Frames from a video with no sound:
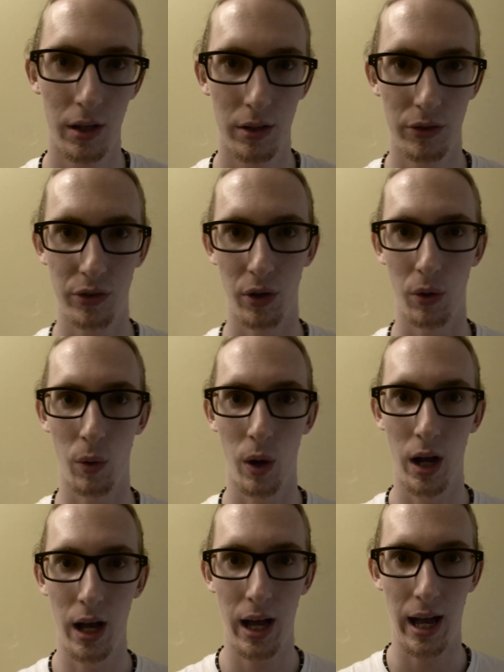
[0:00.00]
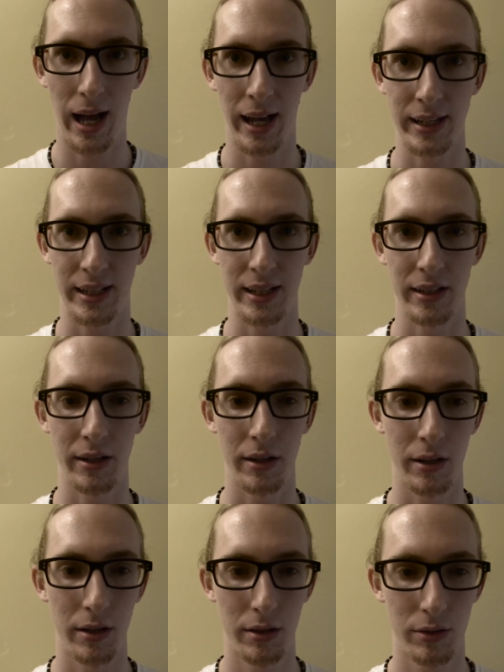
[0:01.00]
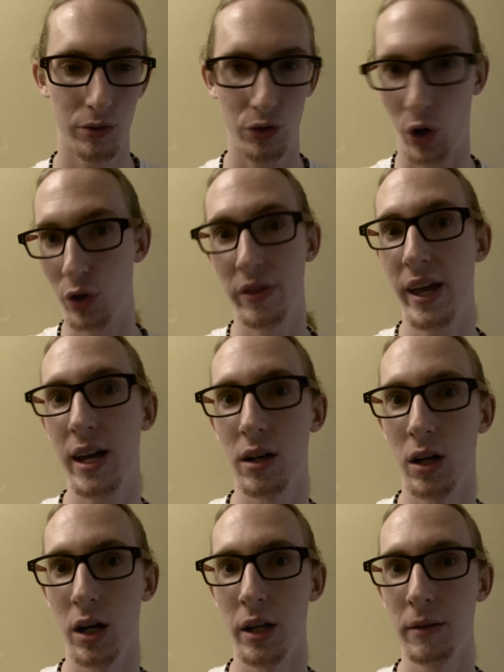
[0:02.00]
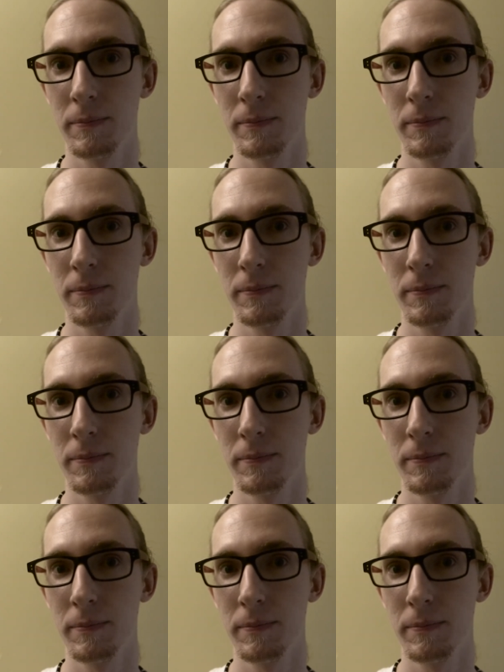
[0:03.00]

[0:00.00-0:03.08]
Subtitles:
So I can turn that on